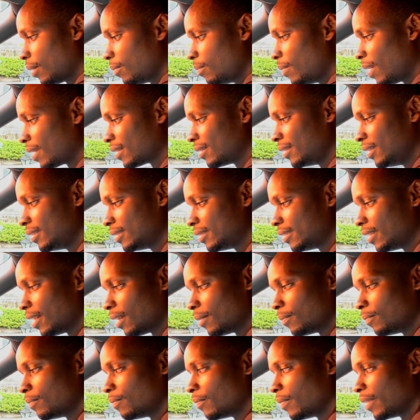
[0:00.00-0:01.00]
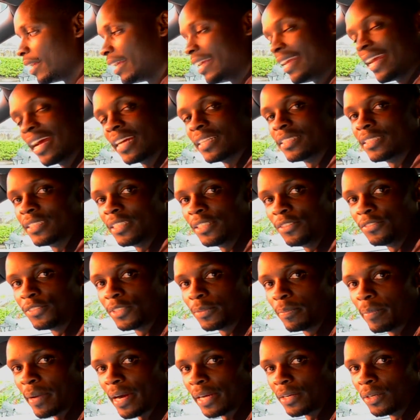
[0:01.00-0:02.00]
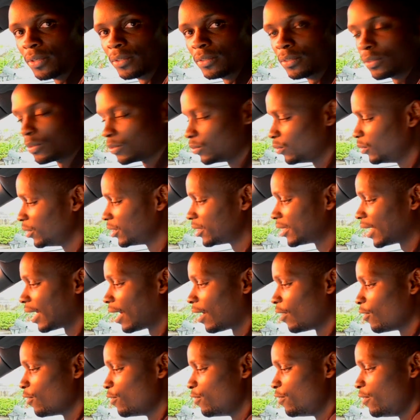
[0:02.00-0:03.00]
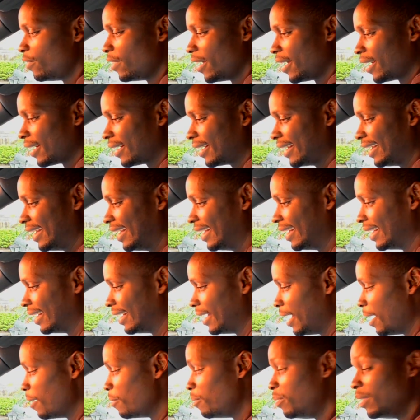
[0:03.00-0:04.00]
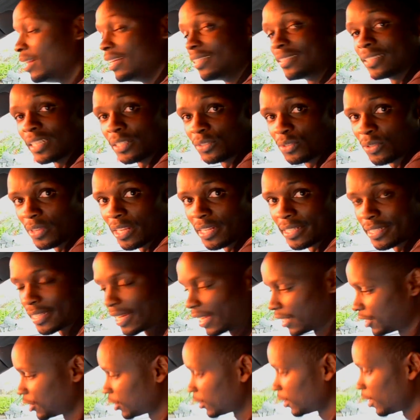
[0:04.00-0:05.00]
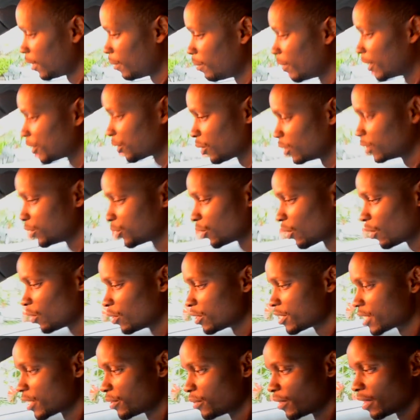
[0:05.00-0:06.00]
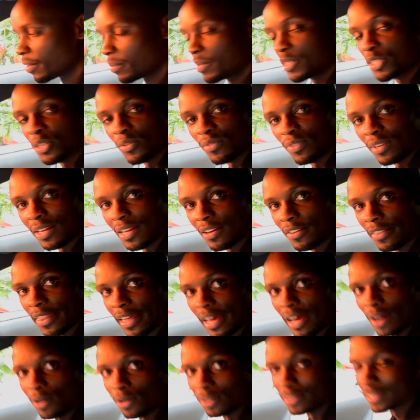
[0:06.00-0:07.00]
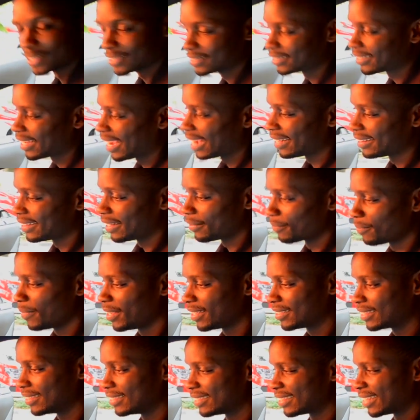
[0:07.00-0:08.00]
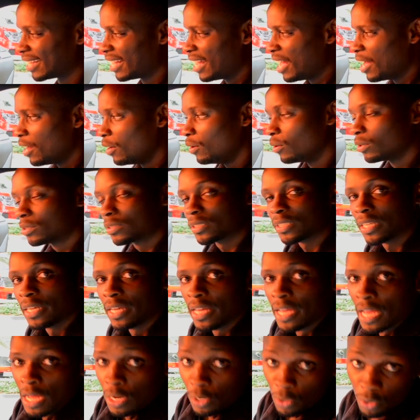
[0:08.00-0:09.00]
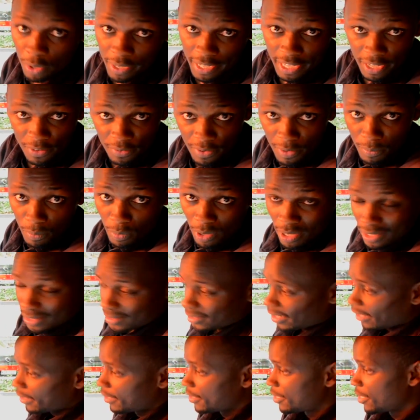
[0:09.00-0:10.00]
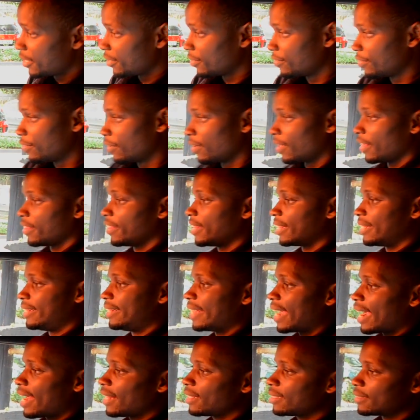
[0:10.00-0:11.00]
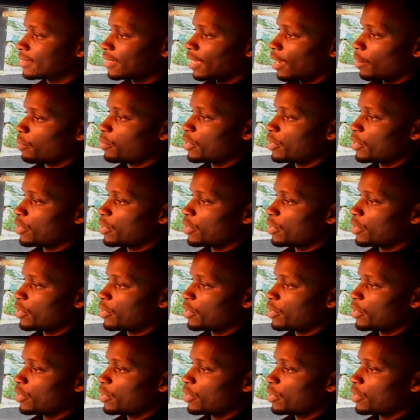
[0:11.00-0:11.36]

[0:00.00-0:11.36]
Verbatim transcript: magnesium gear shift paddles, which are very pleasant to the touch, but also coated with a bit of leather on the side that makes it looks look even more executive. The dials are